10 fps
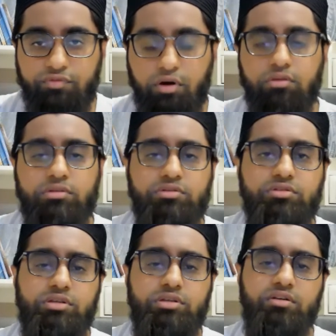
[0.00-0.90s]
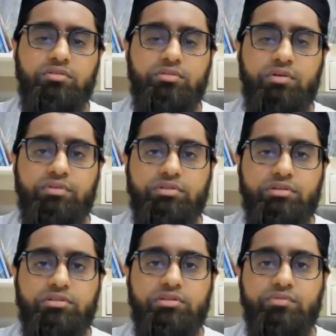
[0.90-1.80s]
following the sunnah of
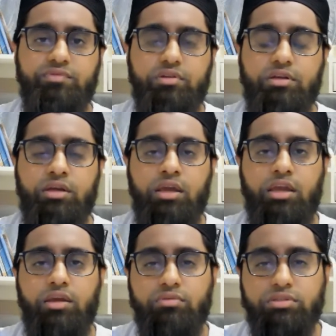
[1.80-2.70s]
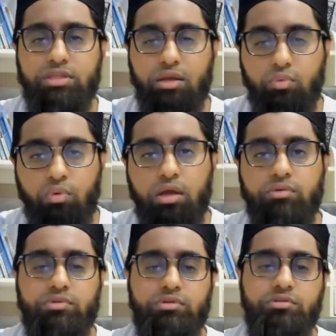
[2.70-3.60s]
Rasulullah fully. He was like
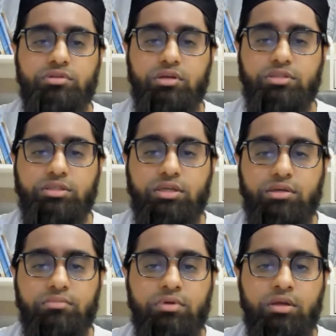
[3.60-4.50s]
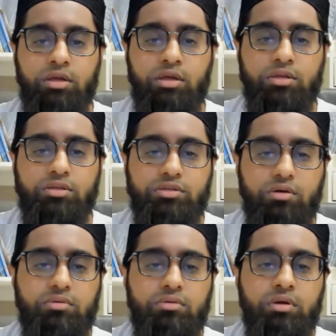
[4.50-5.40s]
one with Rasulullah.
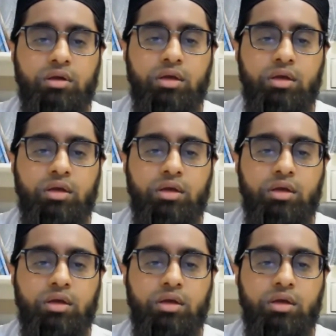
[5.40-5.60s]
So